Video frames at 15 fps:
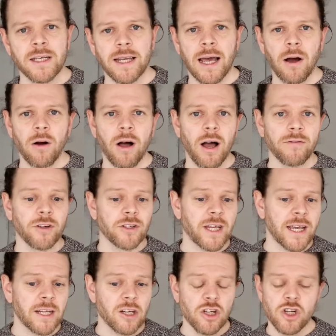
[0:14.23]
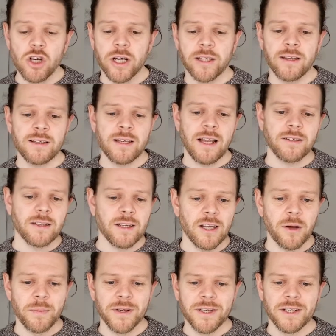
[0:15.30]
Now, I've not taken a look at this lesson
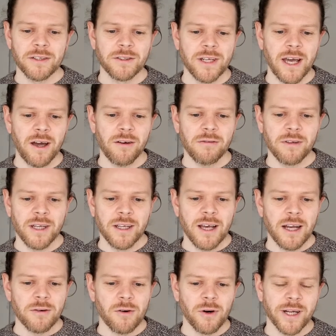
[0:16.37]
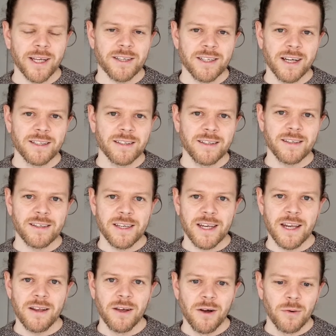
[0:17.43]
up until now, and I'm quite excited to
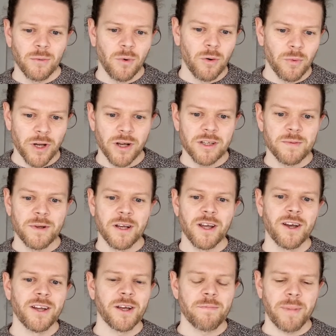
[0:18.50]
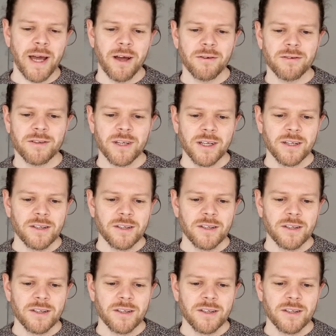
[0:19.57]
see what we're going to be learning about.